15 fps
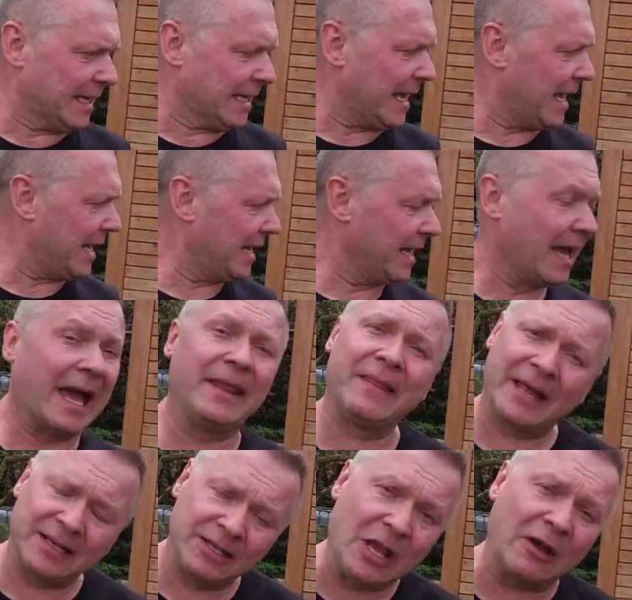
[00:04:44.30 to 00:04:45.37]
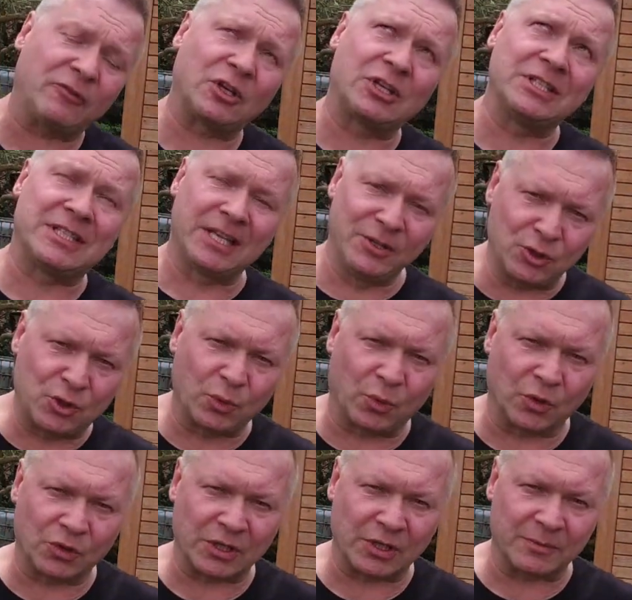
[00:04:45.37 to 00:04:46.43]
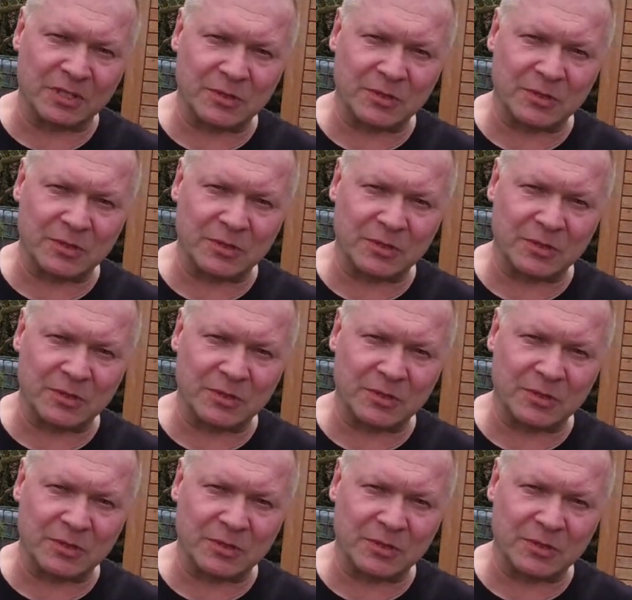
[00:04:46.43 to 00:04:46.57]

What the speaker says: Yeah, and then you have to continue to water them,